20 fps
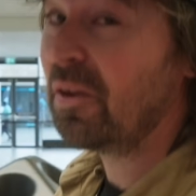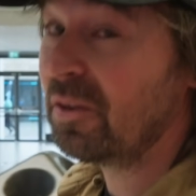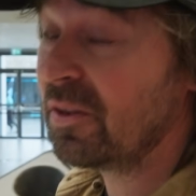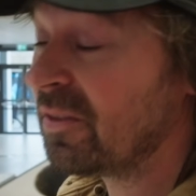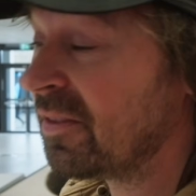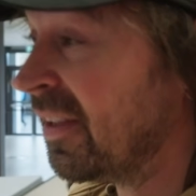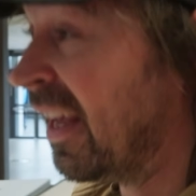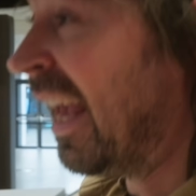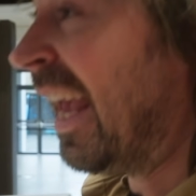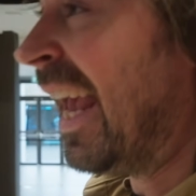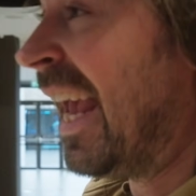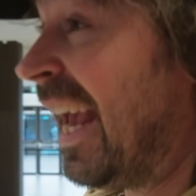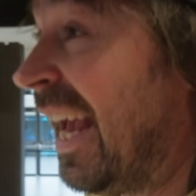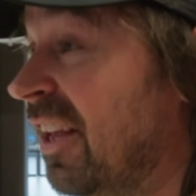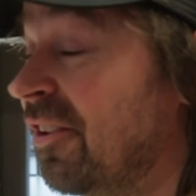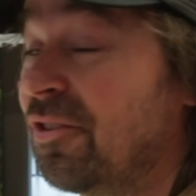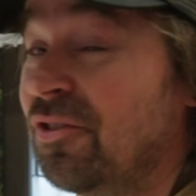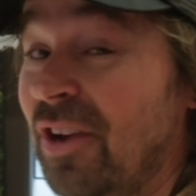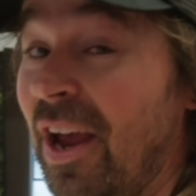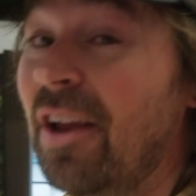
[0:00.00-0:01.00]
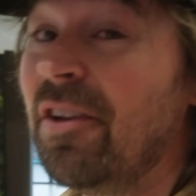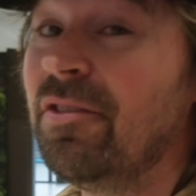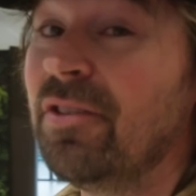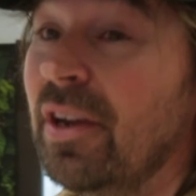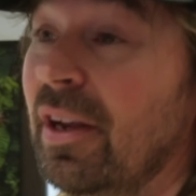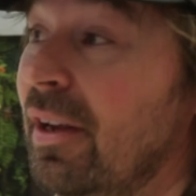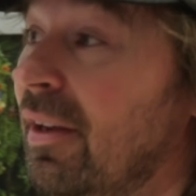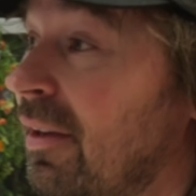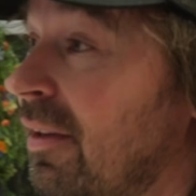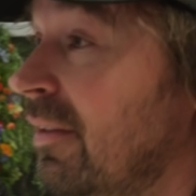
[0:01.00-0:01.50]
because it's
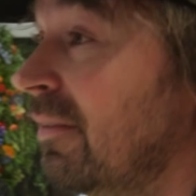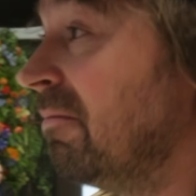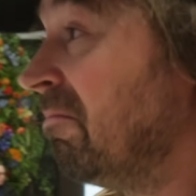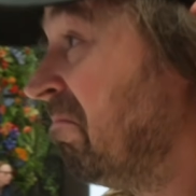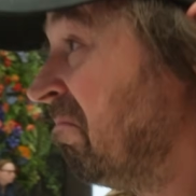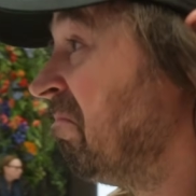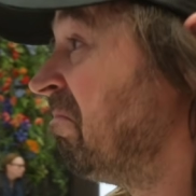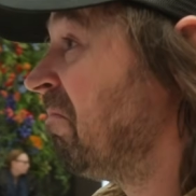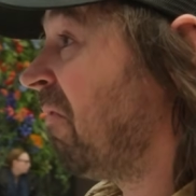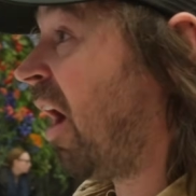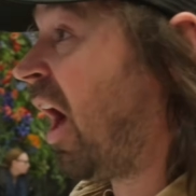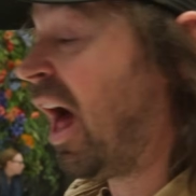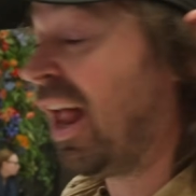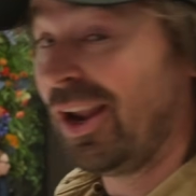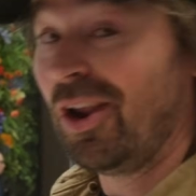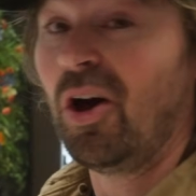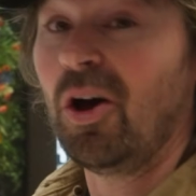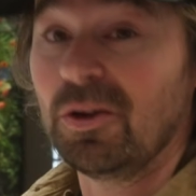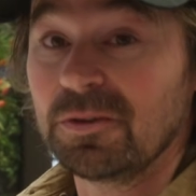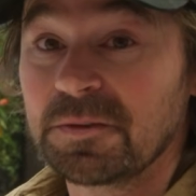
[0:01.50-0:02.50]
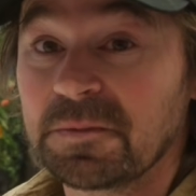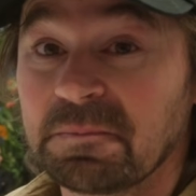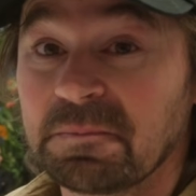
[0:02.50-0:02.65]
changing a lot.